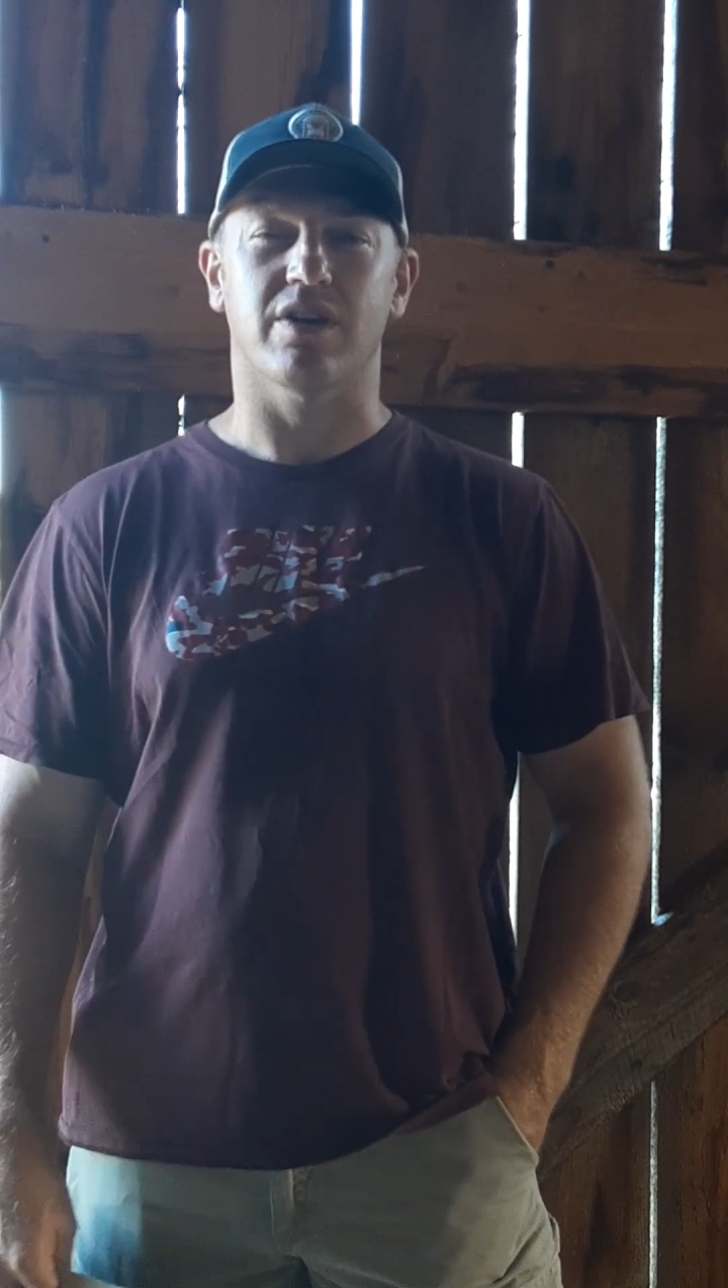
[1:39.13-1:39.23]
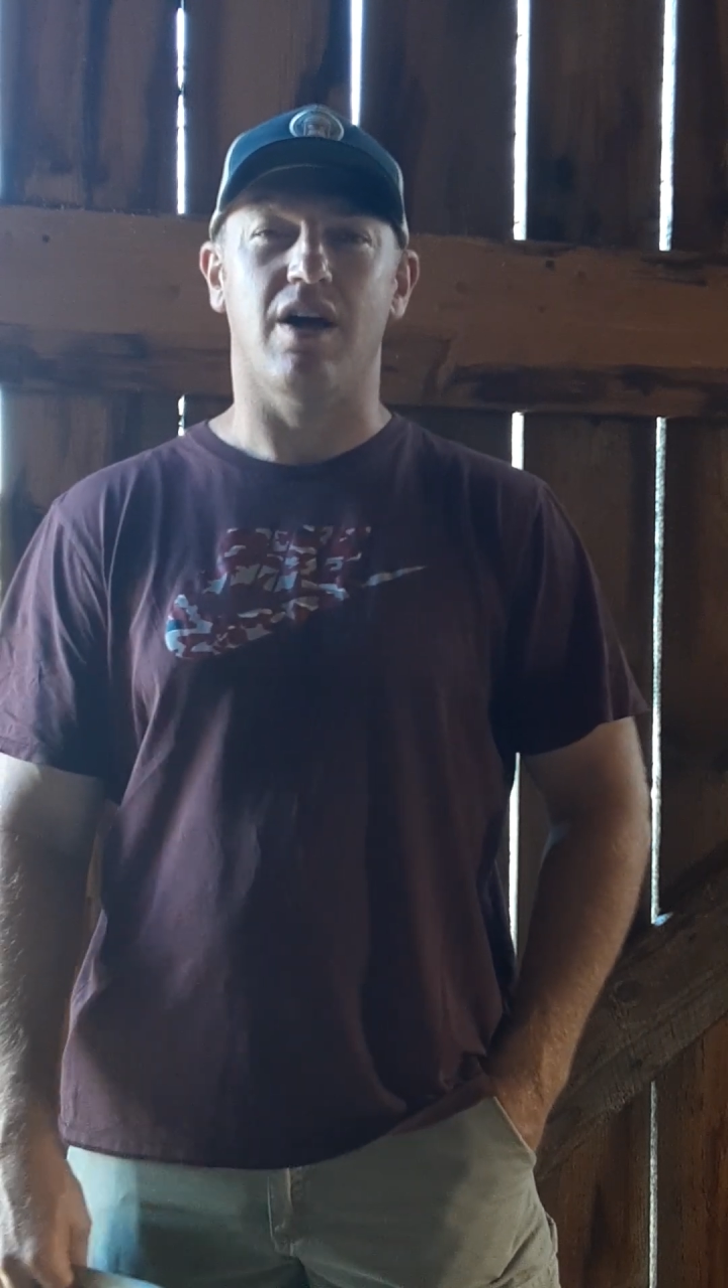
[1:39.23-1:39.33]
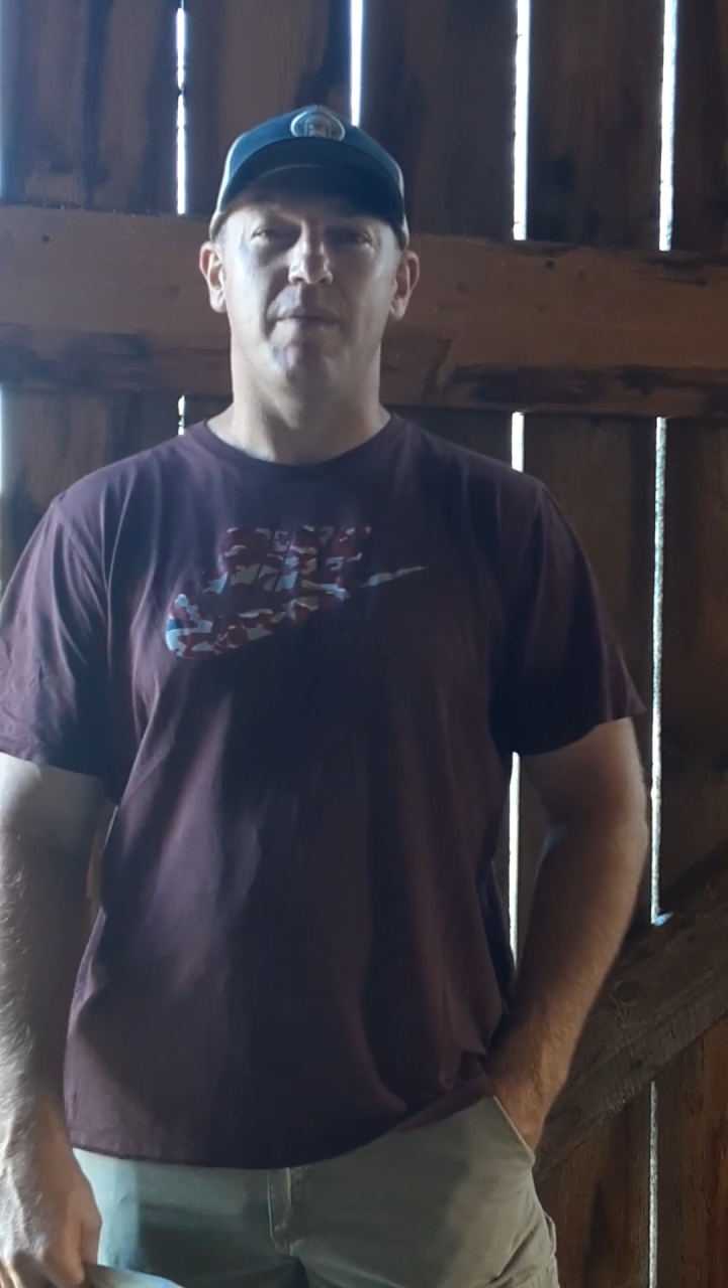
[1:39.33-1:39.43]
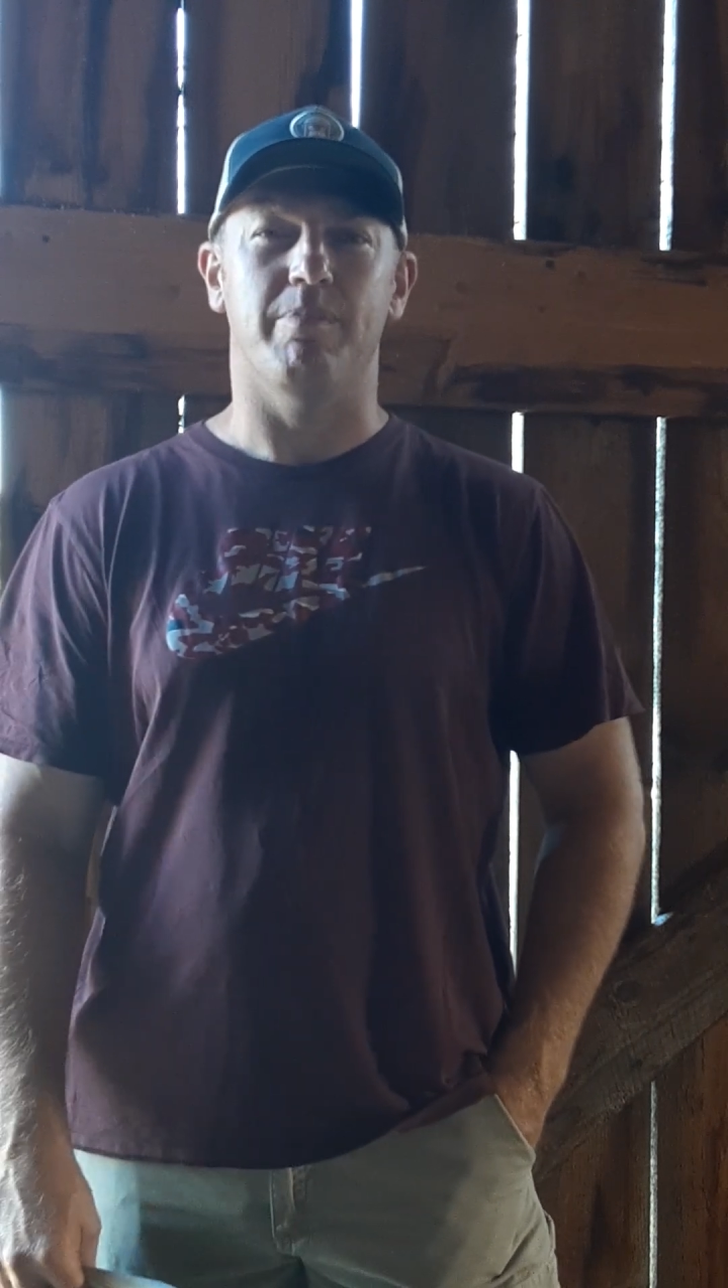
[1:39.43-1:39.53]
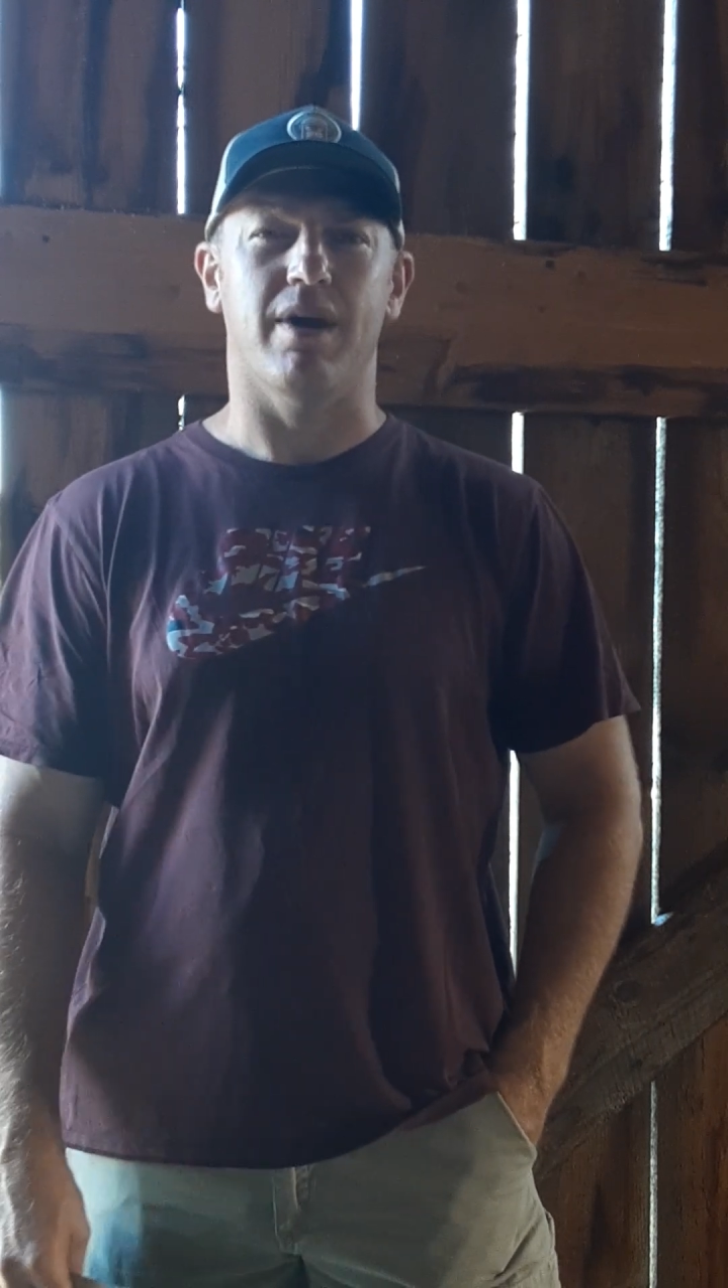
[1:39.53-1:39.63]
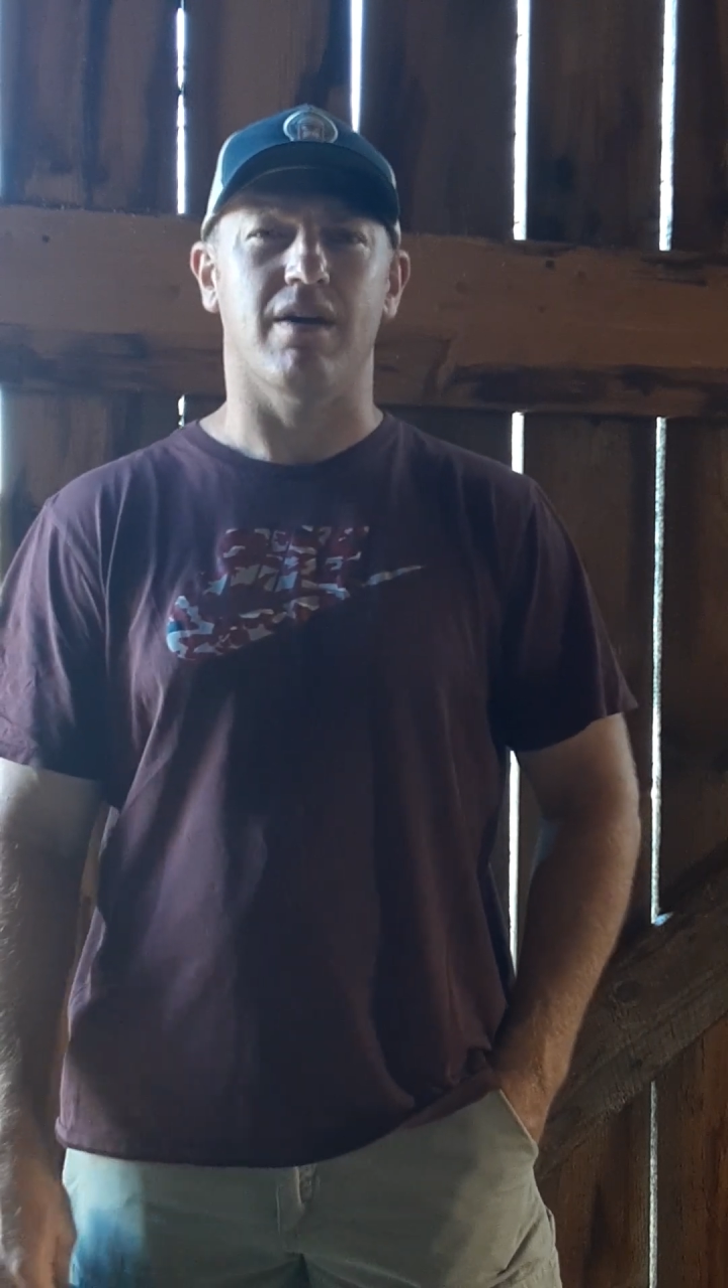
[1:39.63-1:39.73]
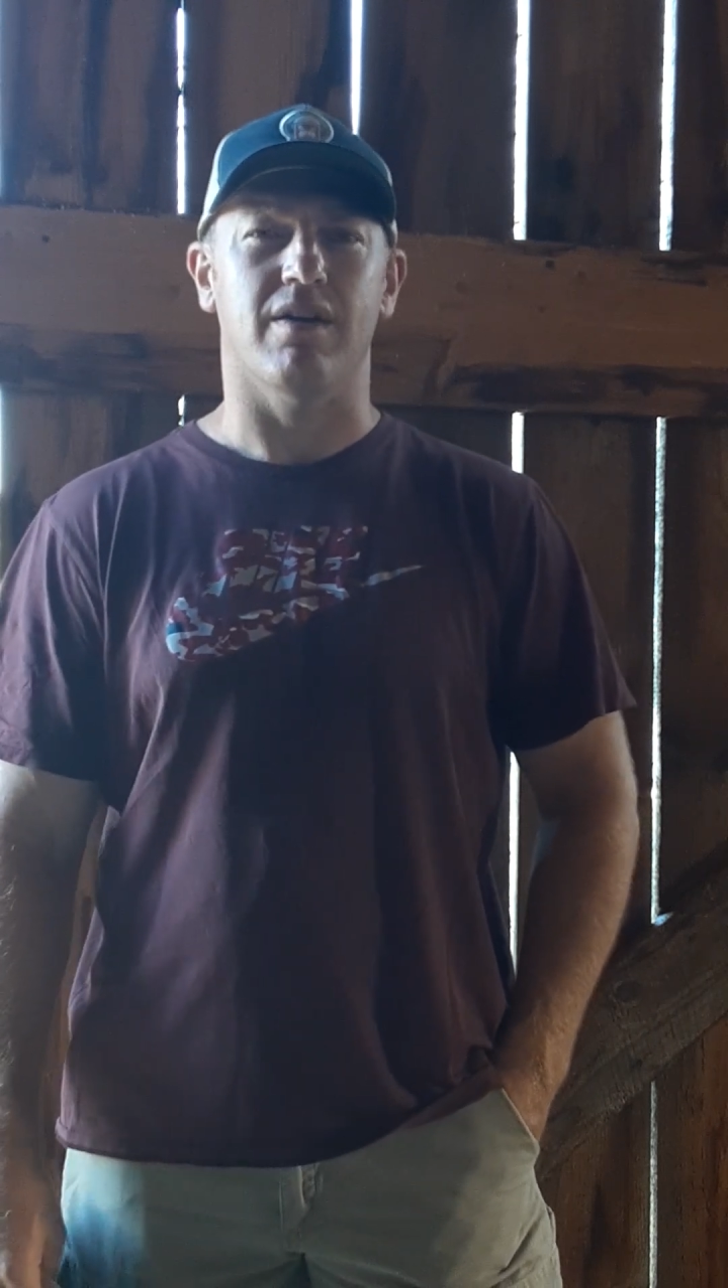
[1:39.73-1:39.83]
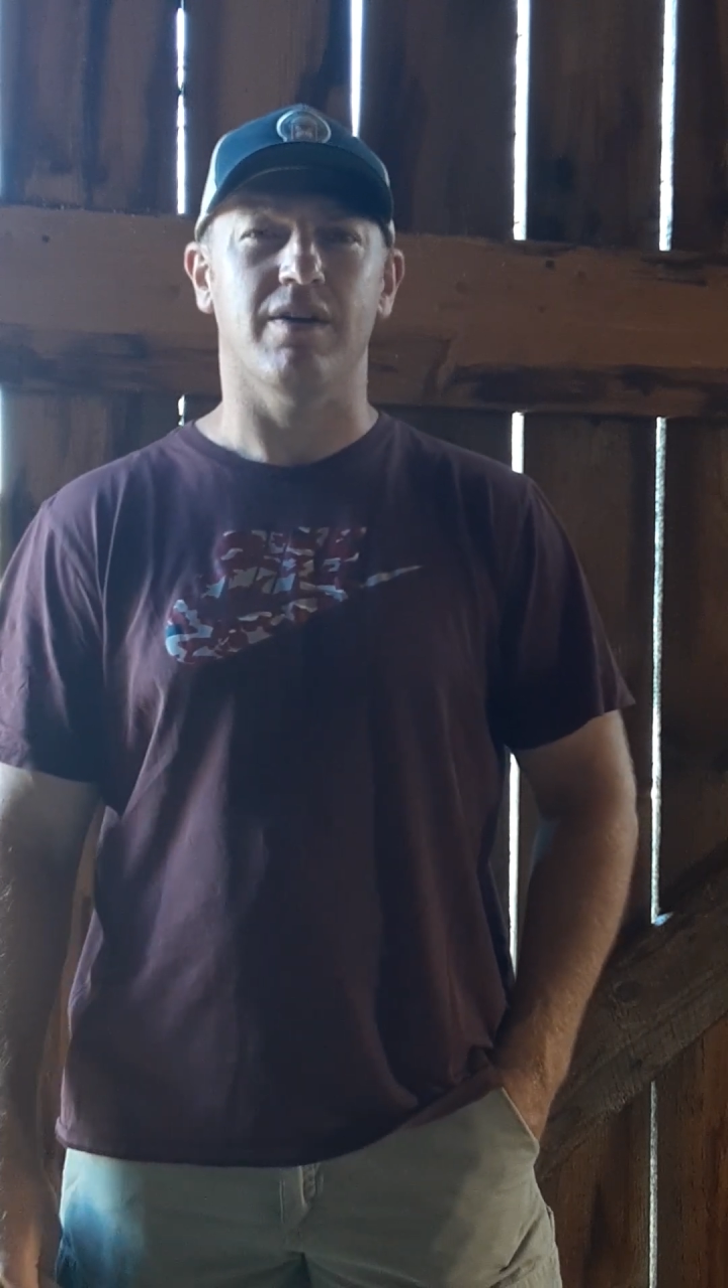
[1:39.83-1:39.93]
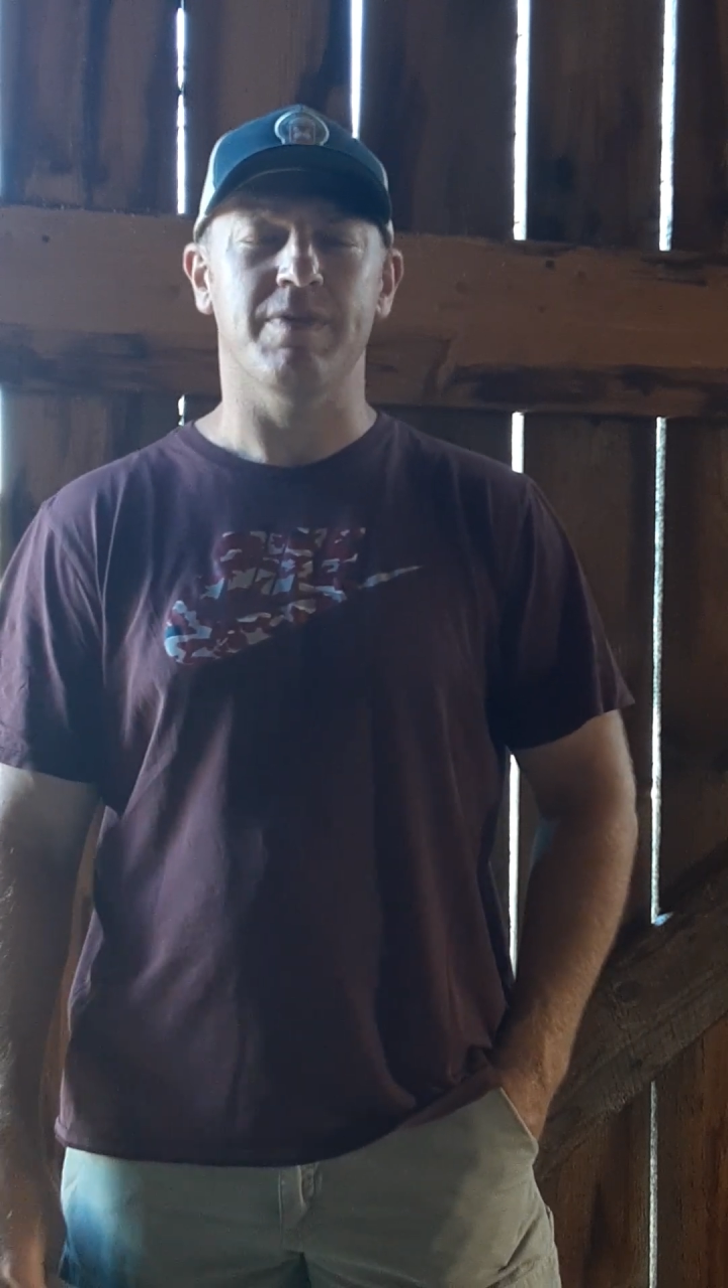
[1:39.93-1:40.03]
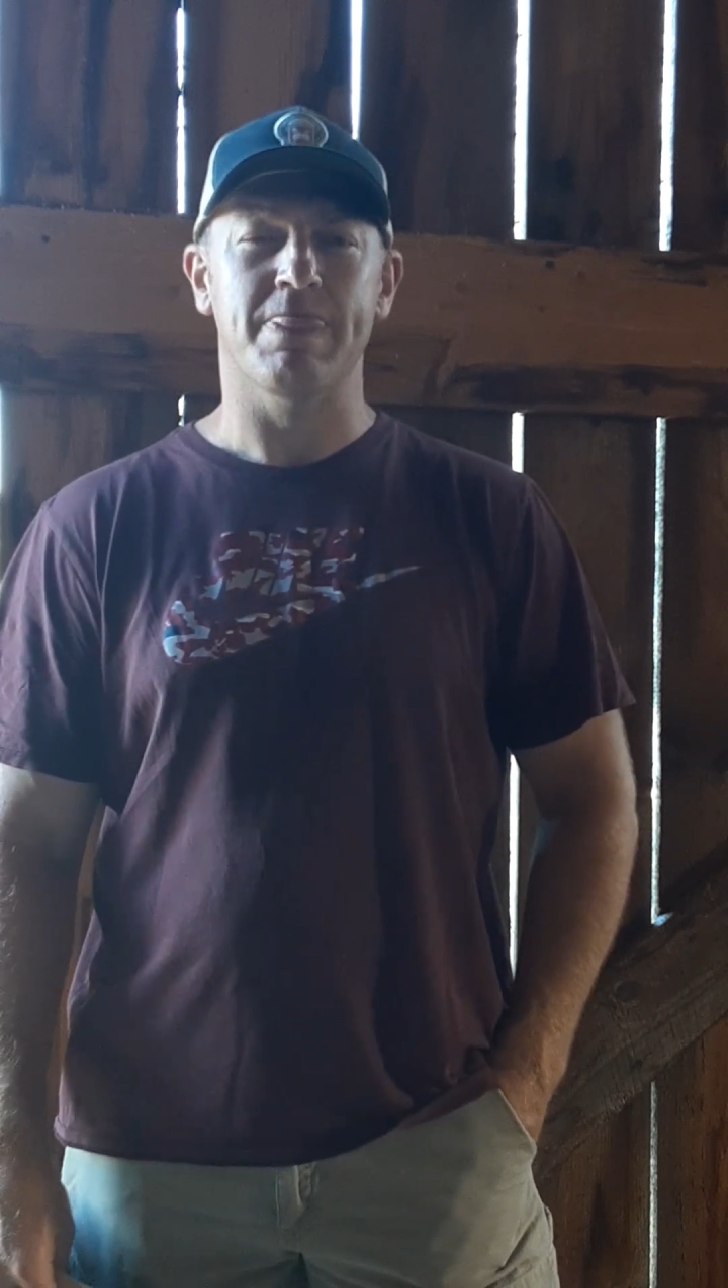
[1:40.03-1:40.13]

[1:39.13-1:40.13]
cupbearer,